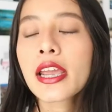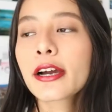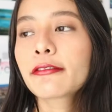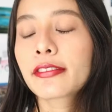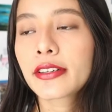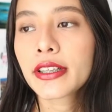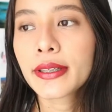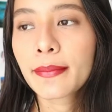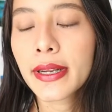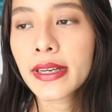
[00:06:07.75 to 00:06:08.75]
I have
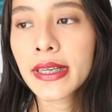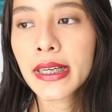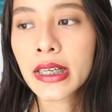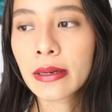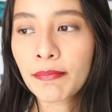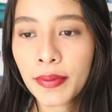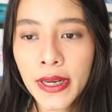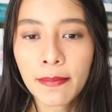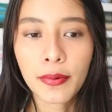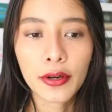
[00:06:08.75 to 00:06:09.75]
heard many
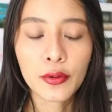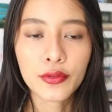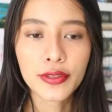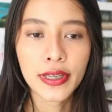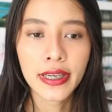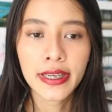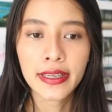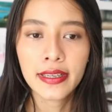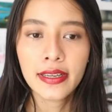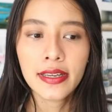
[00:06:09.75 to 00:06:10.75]
people who
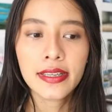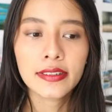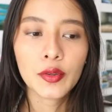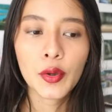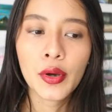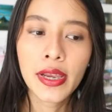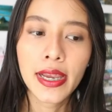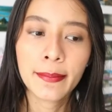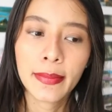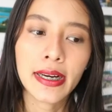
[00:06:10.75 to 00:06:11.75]
say
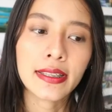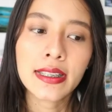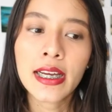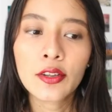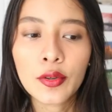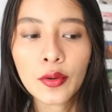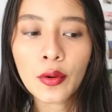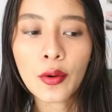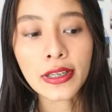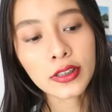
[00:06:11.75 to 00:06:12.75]
estoy embarazado
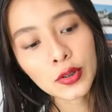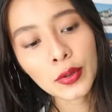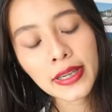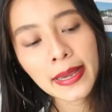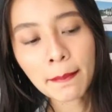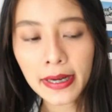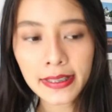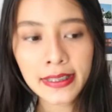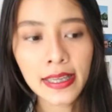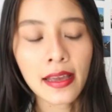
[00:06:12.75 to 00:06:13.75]
or estoy
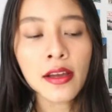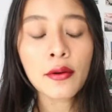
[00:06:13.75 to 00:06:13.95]
embarazada.